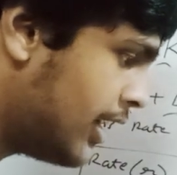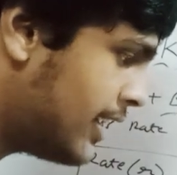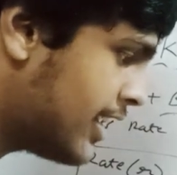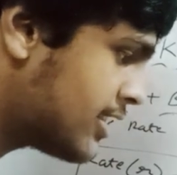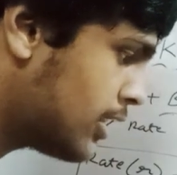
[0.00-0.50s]

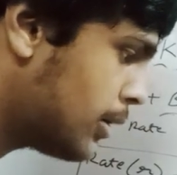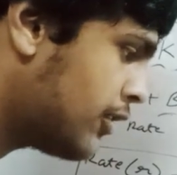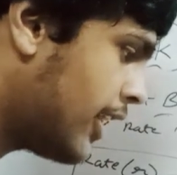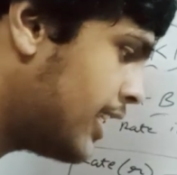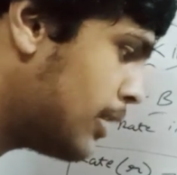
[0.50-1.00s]
Delta is nothing but
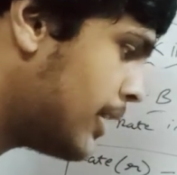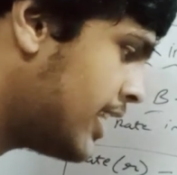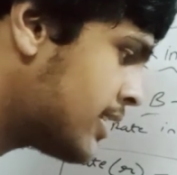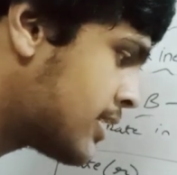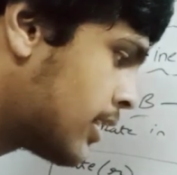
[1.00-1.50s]
final
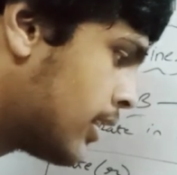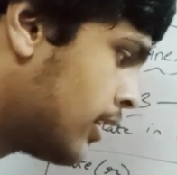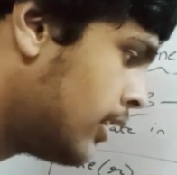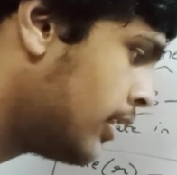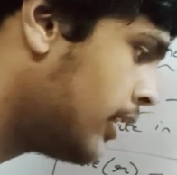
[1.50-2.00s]
minus
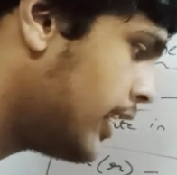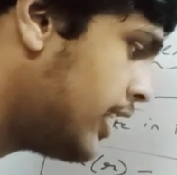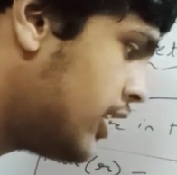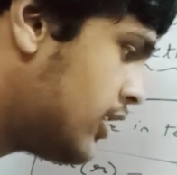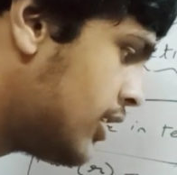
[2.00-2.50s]

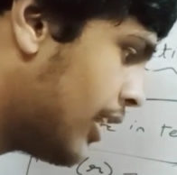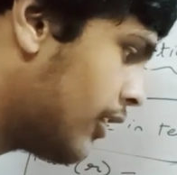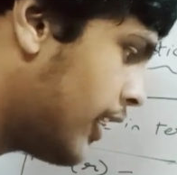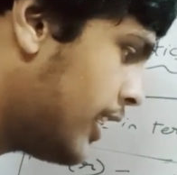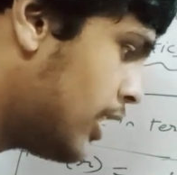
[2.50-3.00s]
initial.
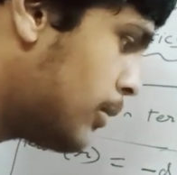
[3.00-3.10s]
Final